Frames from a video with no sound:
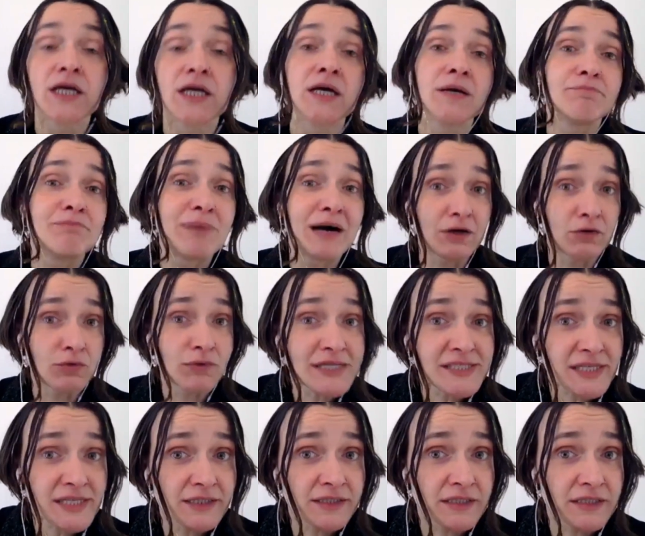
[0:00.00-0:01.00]
But
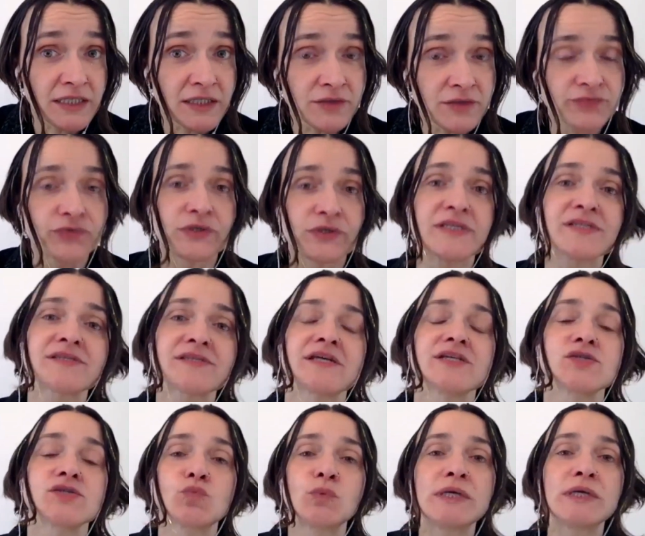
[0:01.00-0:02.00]
recently, for
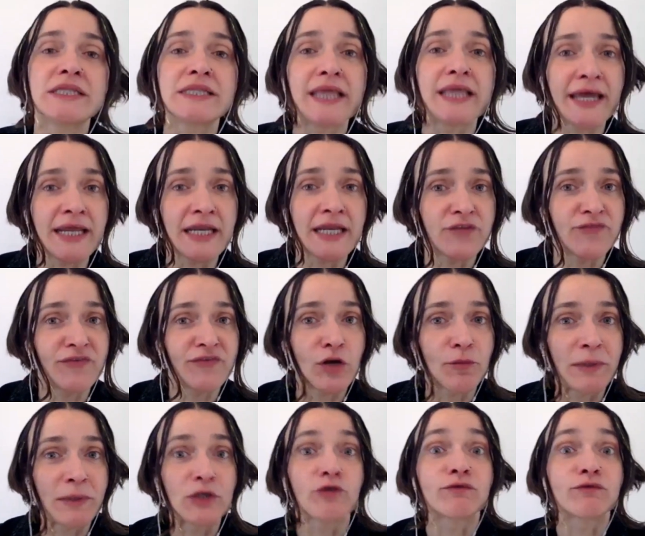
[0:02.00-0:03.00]
instance, with the
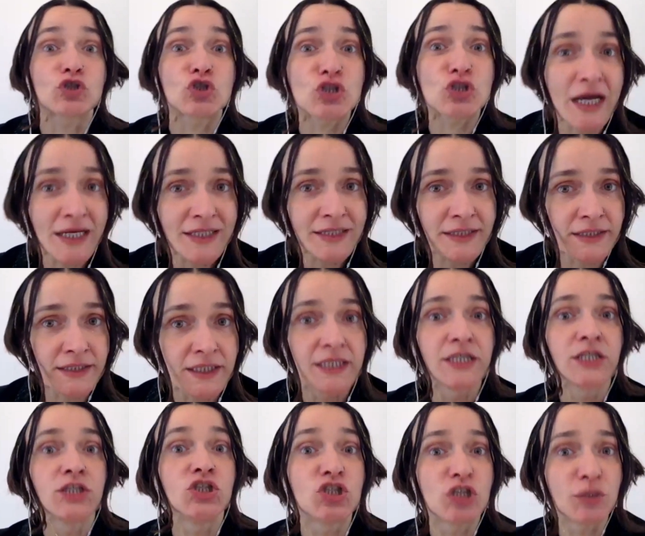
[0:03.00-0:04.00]
development of Chat
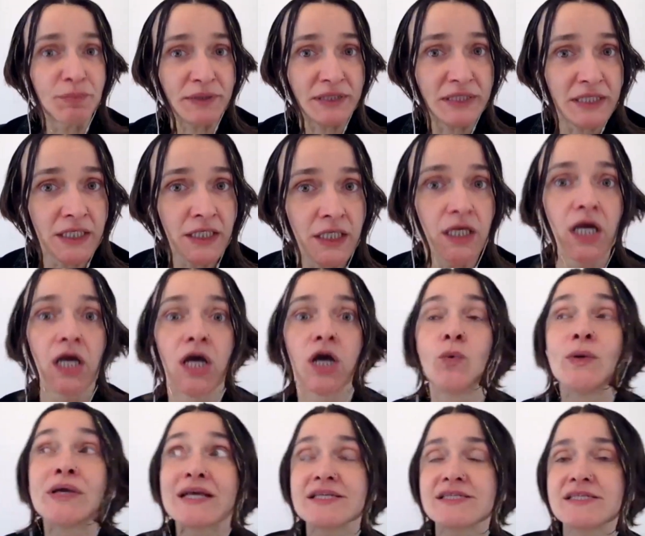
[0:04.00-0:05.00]
GPT, we
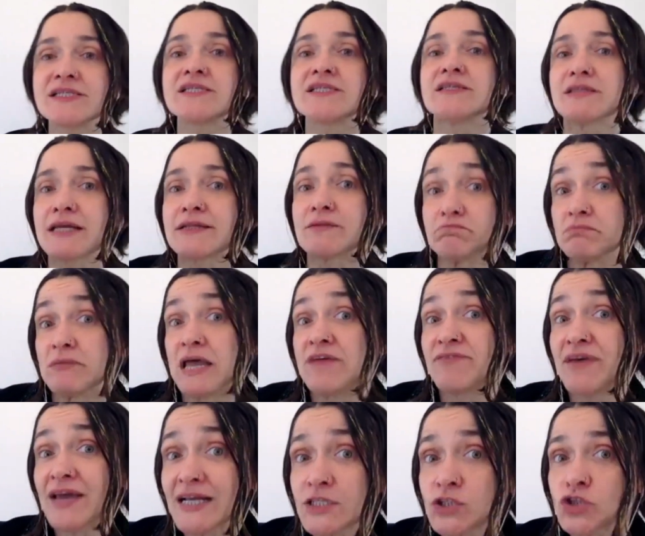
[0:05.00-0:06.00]
can see that
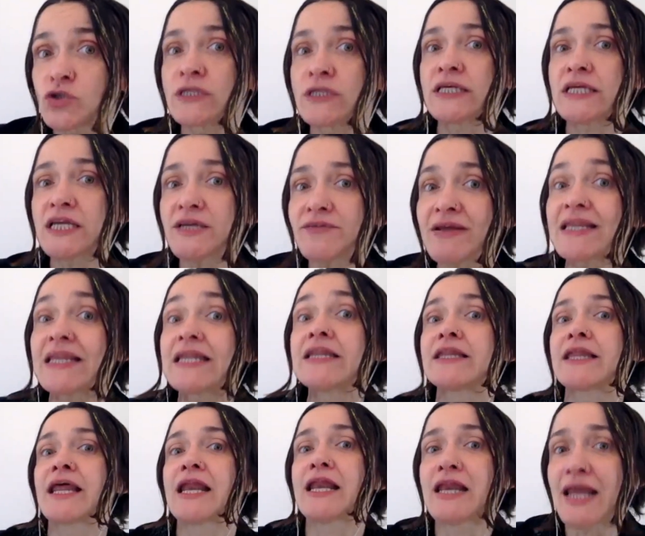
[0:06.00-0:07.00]
eventually even
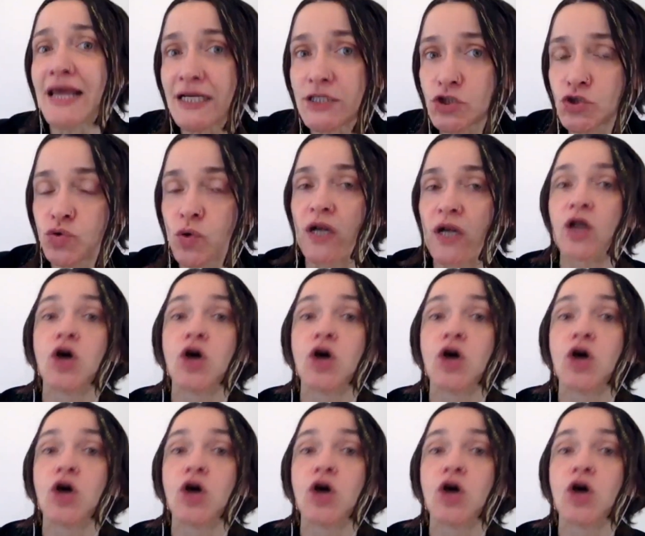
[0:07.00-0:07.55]
intellectual